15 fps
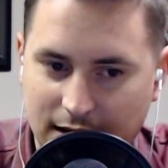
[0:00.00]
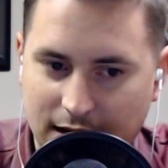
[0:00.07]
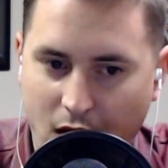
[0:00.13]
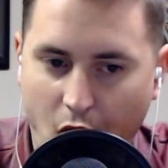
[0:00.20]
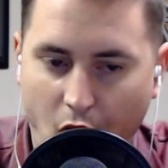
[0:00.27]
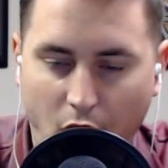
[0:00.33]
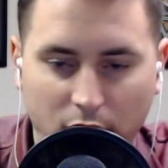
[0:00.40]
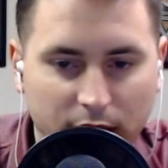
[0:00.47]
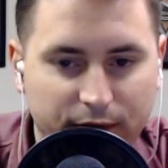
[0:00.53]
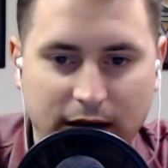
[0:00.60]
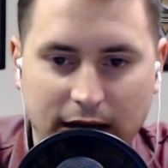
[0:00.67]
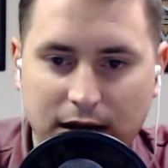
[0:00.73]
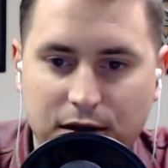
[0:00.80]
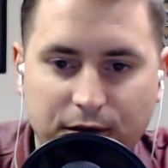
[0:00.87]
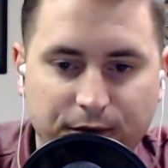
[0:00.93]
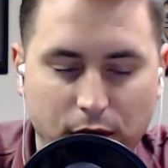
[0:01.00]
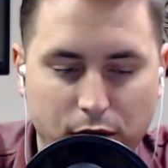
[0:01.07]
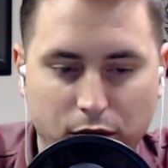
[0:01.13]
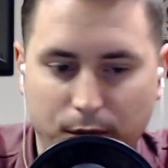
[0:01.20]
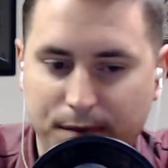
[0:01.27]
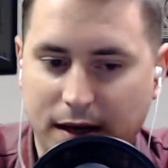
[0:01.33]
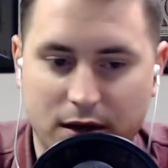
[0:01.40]
All of it is
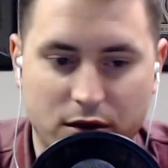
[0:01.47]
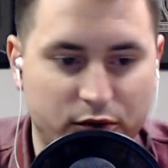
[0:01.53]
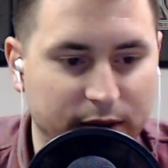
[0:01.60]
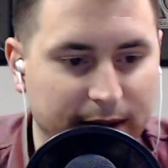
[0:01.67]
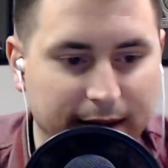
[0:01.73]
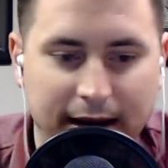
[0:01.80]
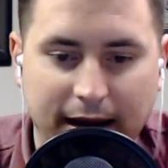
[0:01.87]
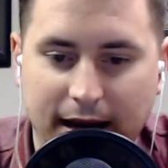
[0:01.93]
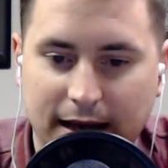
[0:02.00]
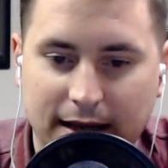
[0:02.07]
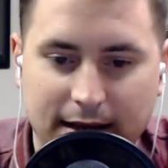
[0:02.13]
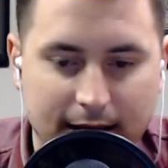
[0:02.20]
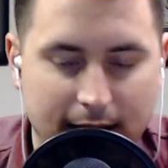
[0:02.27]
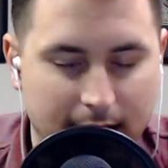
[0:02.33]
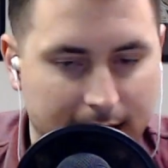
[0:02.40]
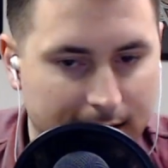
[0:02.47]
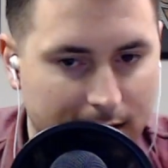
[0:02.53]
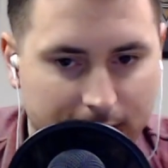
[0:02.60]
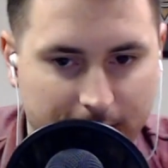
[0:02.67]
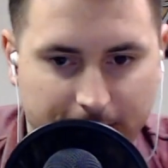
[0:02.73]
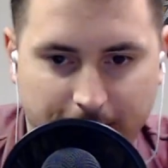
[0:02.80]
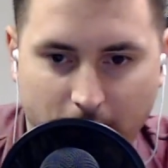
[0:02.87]
futile because really
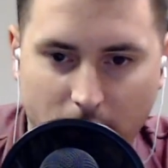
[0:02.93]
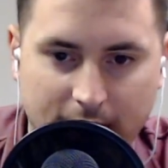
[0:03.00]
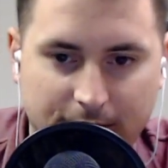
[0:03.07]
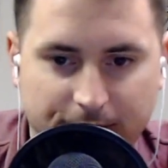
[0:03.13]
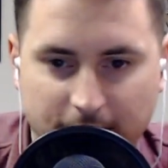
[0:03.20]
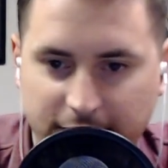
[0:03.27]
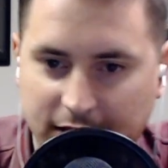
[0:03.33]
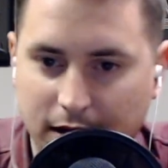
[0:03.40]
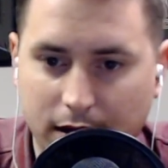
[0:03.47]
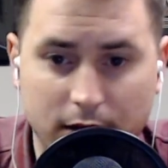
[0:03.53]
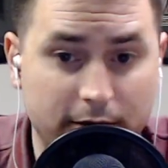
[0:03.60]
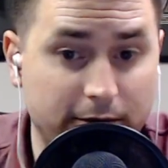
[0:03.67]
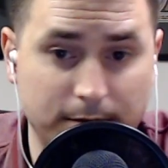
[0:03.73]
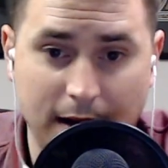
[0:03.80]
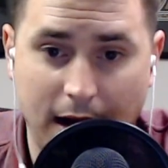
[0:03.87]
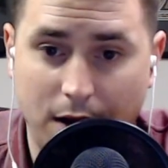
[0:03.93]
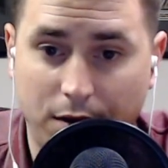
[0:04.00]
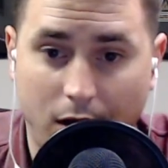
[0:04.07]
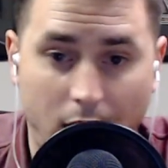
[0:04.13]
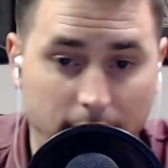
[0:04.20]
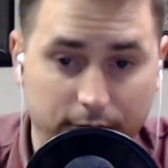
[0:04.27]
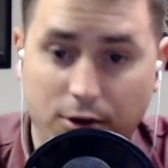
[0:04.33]
40, 50 years from now,
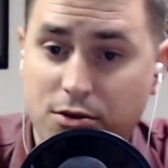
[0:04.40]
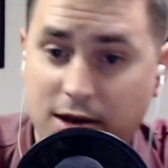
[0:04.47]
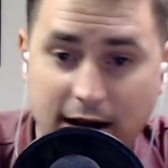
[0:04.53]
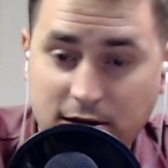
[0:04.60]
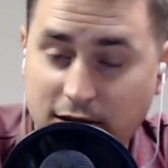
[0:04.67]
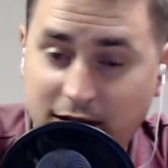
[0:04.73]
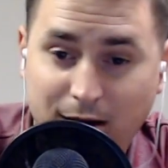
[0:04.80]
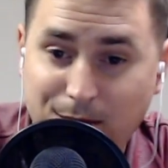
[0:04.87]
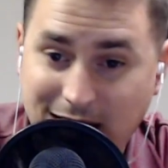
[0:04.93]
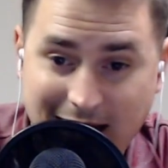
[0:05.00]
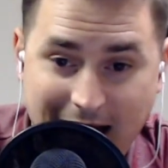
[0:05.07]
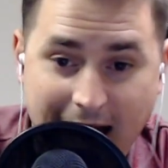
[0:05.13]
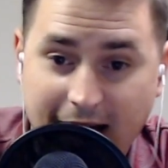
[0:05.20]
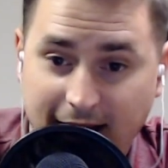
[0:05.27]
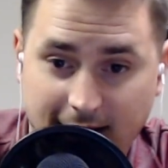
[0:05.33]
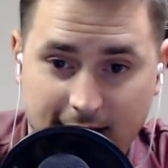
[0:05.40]
all those guys are going to be dead